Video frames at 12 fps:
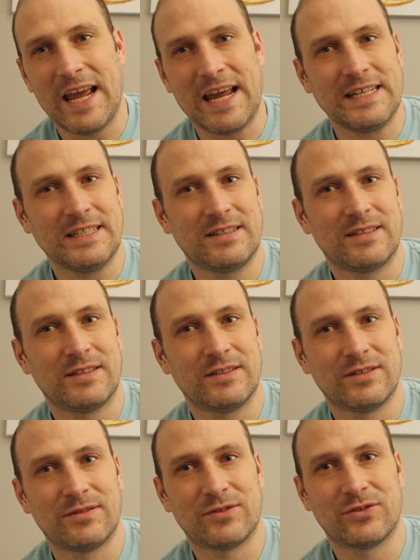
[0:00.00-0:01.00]
end
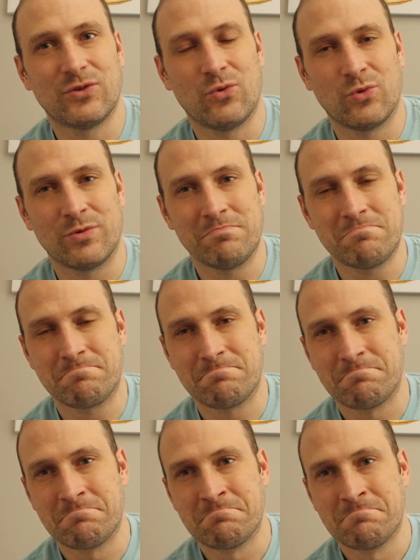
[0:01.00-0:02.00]
soon.
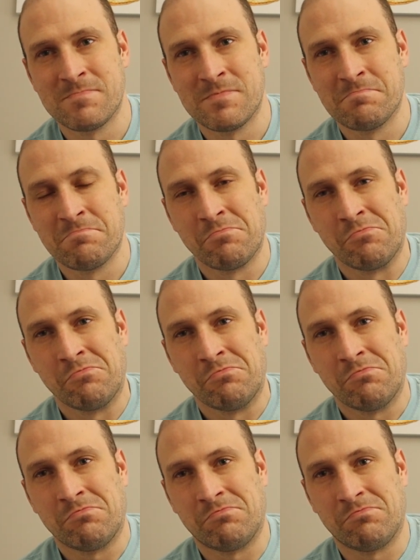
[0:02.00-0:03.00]

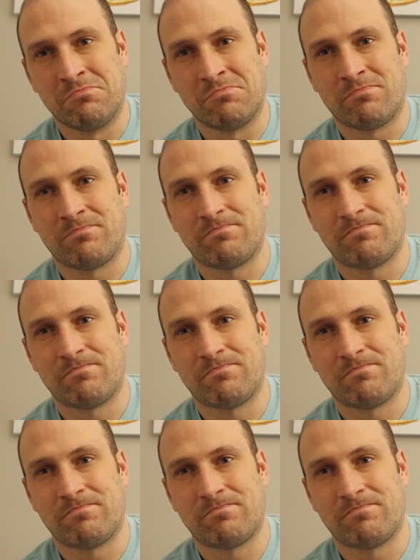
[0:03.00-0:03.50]
I